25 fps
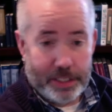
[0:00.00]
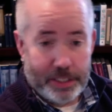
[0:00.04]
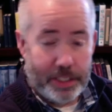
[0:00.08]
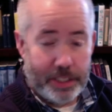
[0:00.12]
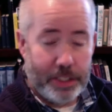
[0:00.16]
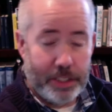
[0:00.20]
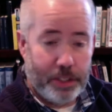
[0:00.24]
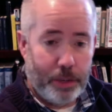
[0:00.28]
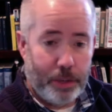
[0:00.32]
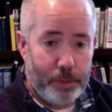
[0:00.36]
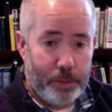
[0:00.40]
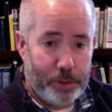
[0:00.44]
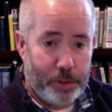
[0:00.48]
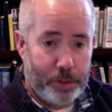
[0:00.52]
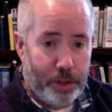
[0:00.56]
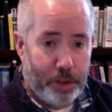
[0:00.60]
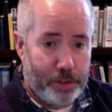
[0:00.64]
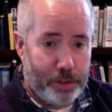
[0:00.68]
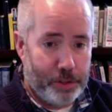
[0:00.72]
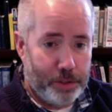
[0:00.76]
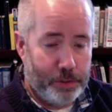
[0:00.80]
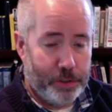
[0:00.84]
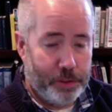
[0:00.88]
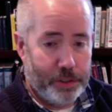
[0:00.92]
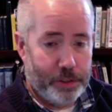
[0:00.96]
And it's always
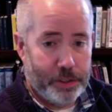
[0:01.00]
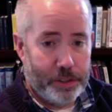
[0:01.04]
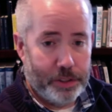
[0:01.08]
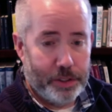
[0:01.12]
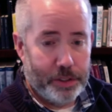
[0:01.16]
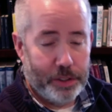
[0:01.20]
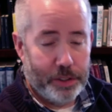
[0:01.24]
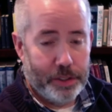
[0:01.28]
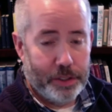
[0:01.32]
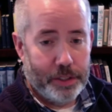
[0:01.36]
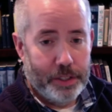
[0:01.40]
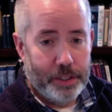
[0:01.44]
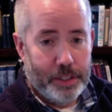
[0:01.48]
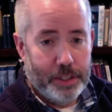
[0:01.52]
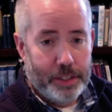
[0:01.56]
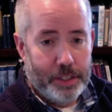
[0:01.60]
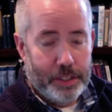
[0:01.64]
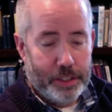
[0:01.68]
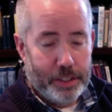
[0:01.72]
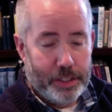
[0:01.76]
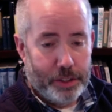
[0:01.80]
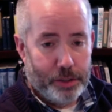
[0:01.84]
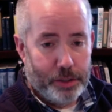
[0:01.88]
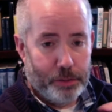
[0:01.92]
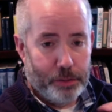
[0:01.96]
also good to
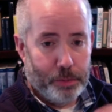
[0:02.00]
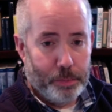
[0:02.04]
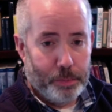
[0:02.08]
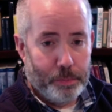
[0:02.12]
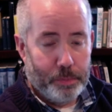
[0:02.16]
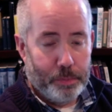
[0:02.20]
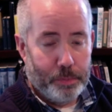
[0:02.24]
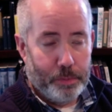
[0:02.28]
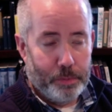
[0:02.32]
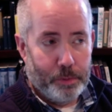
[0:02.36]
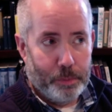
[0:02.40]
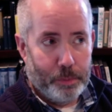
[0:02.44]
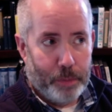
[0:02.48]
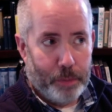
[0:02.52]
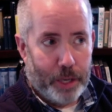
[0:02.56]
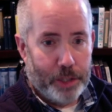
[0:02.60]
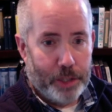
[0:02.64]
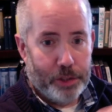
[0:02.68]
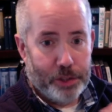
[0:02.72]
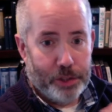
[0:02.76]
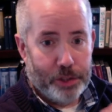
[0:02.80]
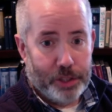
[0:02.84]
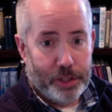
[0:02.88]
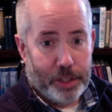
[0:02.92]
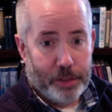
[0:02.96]
to re- remind
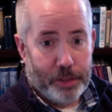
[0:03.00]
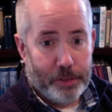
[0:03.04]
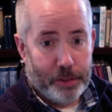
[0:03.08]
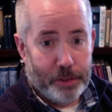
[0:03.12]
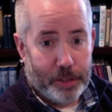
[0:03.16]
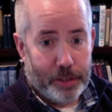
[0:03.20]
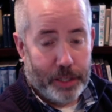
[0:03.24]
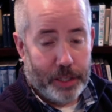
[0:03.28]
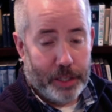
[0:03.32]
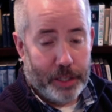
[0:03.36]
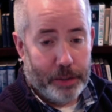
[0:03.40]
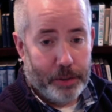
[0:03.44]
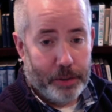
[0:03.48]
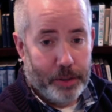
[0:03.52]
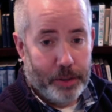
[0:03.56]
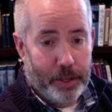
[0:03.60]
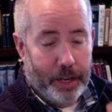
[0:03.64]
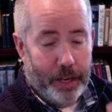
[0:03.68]
yourself, okay,